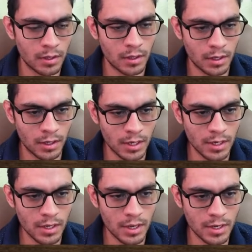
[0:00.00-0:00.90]

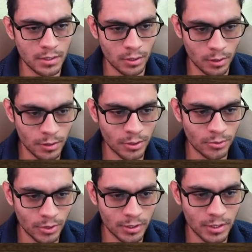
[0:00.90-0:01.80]
He is also
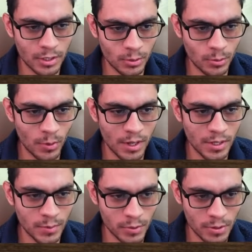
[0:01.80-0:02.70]
threatening to win
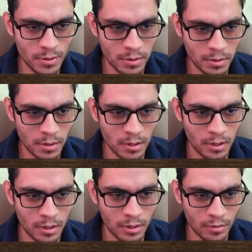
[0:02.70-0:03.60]
this pawn,
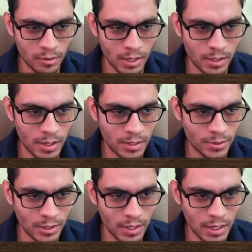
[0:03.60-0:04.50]
right? He is
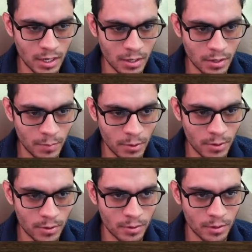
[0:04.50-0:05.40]
attacking the
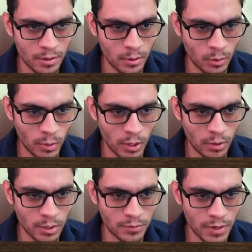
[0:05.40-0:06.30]
pawn. We
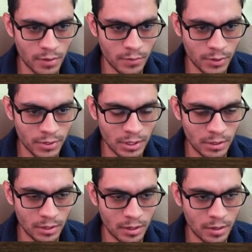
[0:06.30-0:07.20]
always fight for the
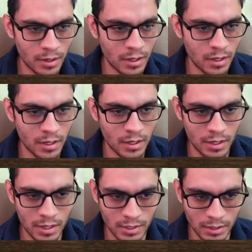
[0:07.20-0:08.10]
center.
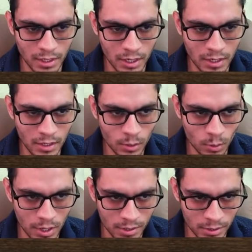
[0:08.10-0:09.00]
He's attacking it
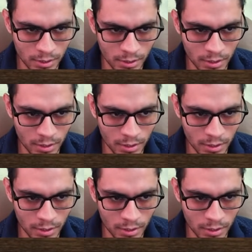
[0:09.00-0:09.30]
twice.